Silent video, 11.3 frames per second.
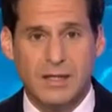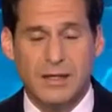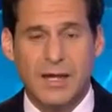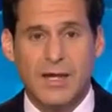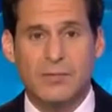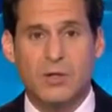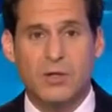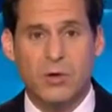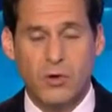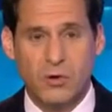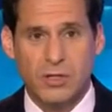had been
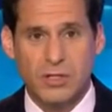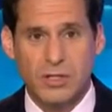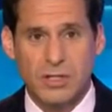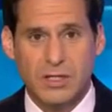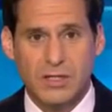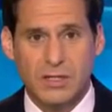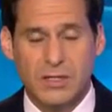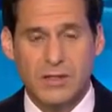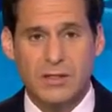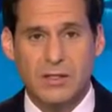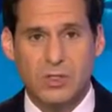hurt
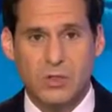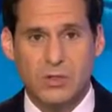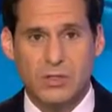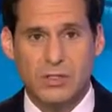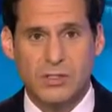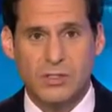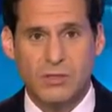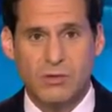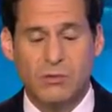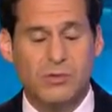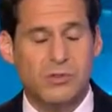in these shootings,
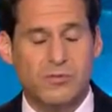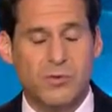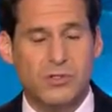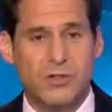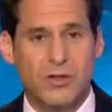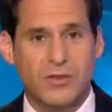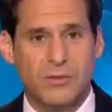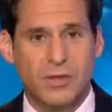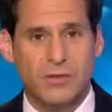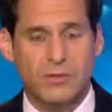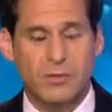what was the first thought that
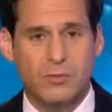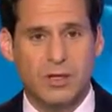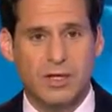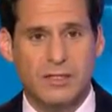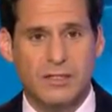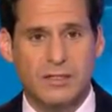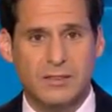ran through your mind?